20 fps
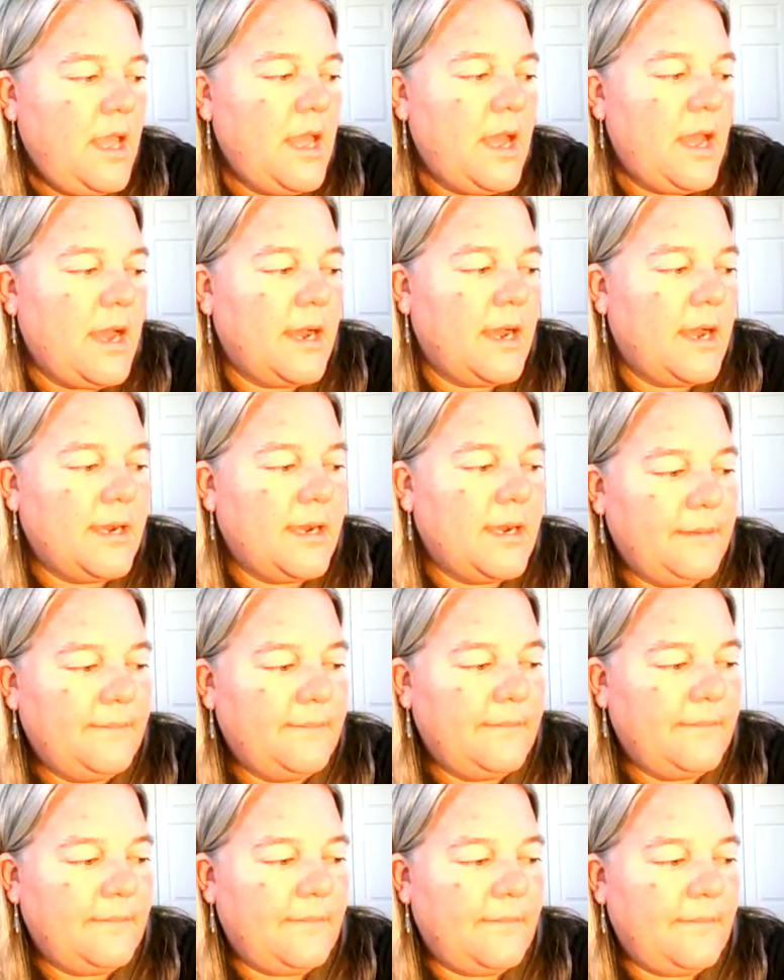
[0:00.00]
And
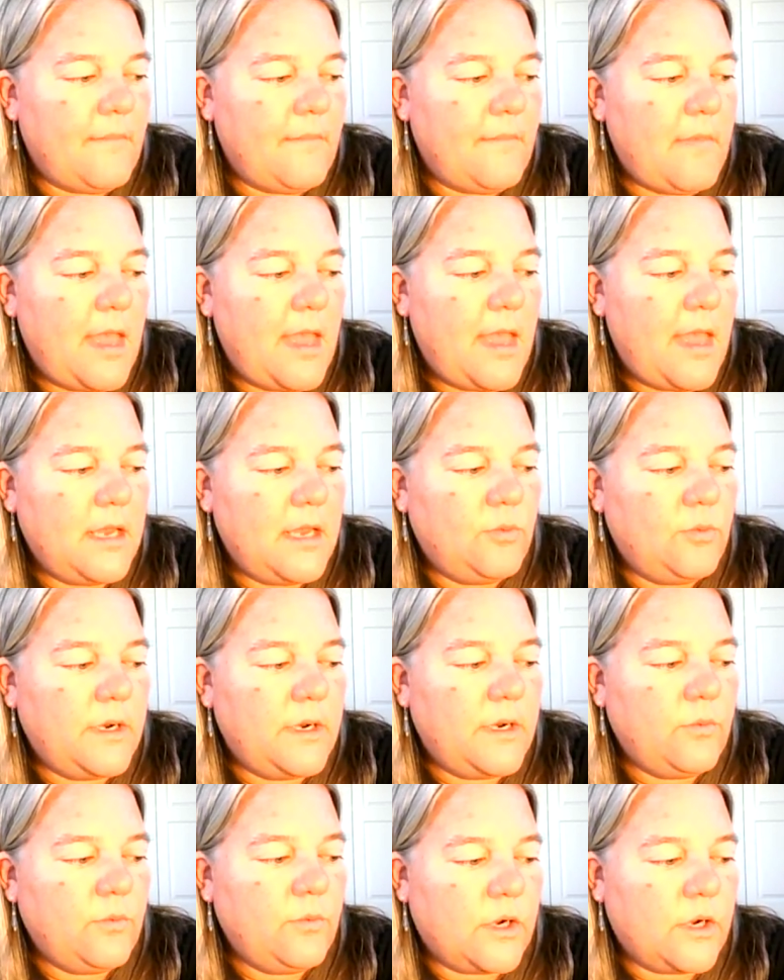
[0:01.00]
you want to
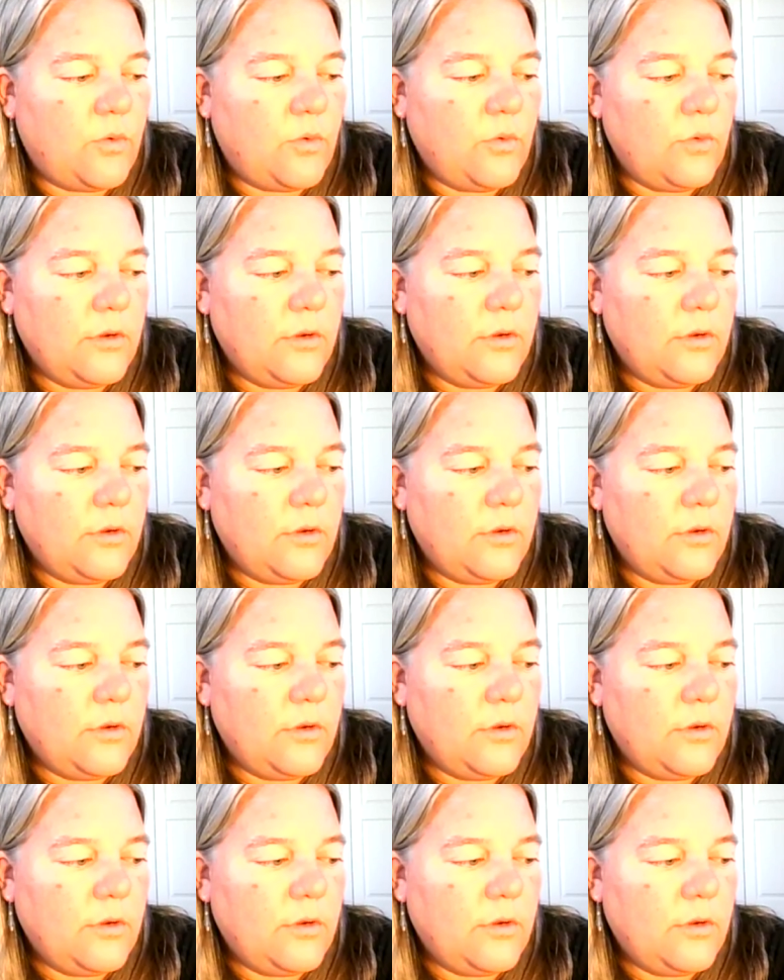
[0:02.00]
record